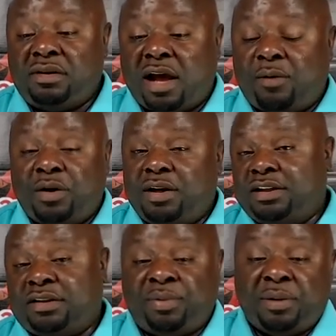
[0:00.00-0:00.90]
I wouldn't
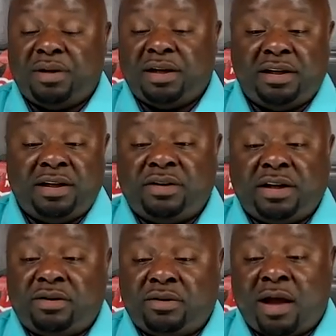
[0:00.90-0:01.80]
let the people that live
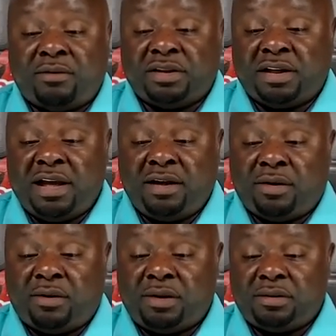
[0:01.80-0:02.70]
there know I was the
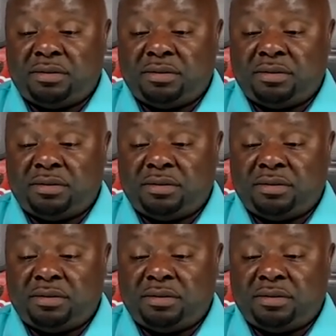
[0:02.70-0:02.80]
landlord.